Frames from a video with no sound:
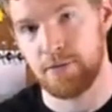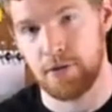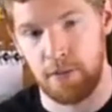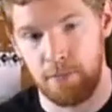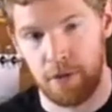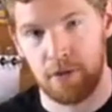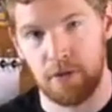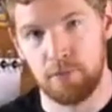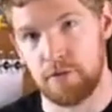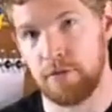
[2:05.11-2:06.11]
So they built the
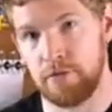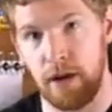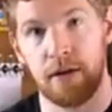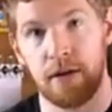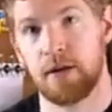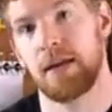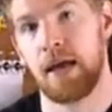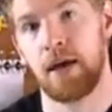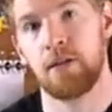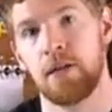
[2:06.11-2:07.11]
brewery right on the
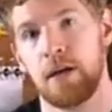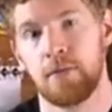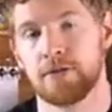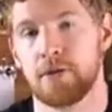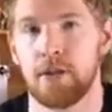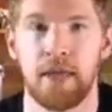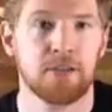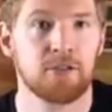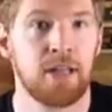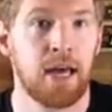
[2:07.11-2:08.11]
canal. It's called the
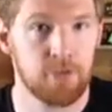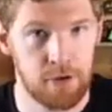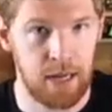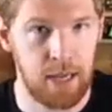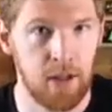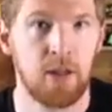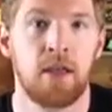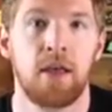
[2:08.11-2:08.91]
Lancaster Lateral Canal.